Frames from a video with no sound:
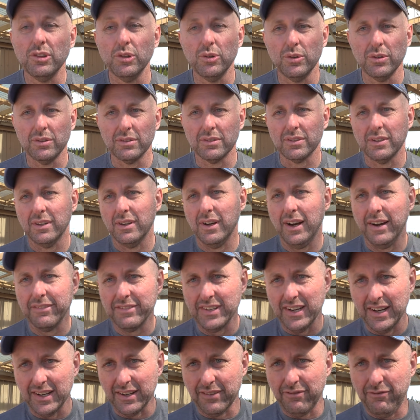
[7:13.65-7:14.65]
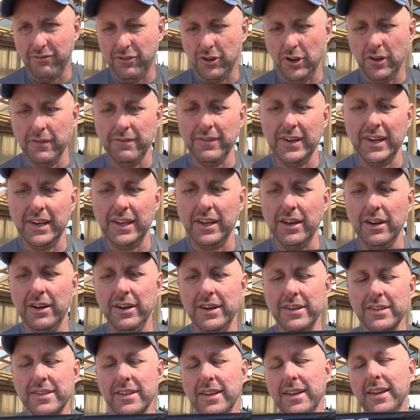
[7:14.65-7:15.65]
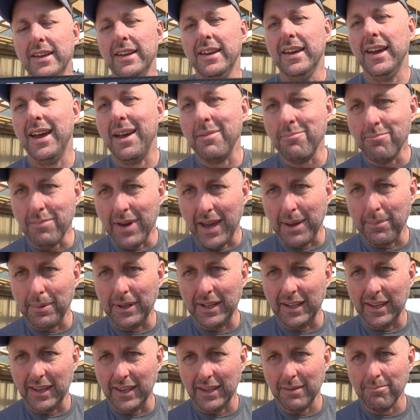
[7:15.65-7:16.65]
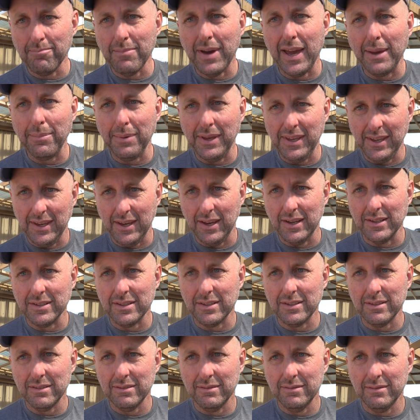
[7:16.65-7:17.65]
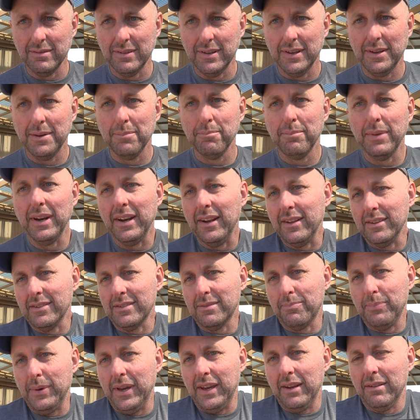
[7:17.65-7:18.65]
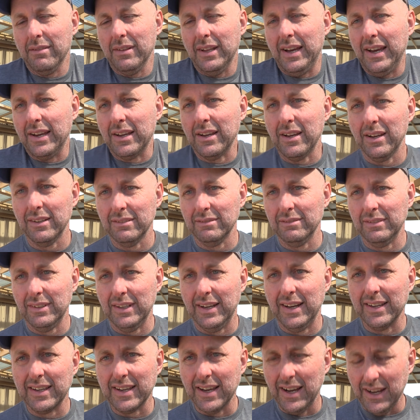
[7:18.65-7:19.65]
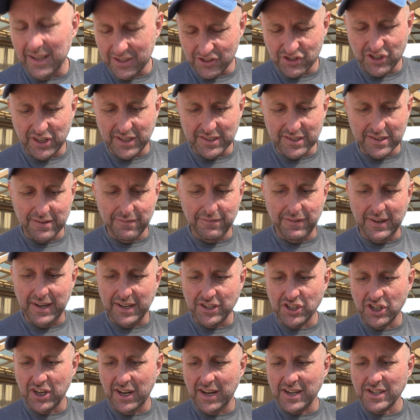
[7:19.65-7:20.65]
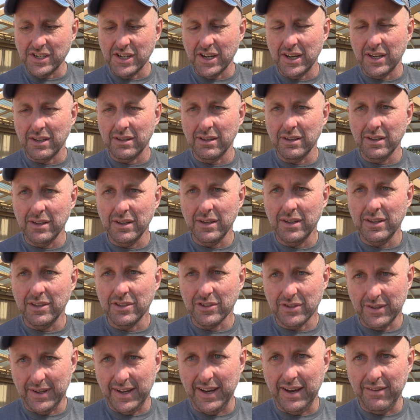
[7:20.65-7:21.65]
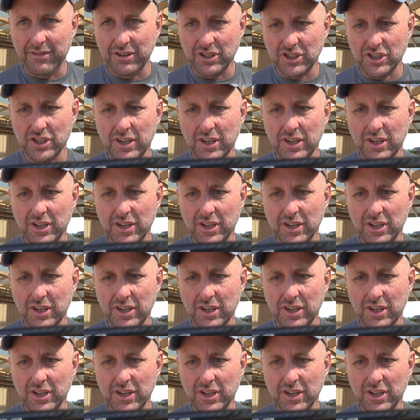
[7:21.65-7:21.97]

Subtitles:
Look, I've done a few videos, and maybe yes, but it's been like I can't justify changing, so I haven't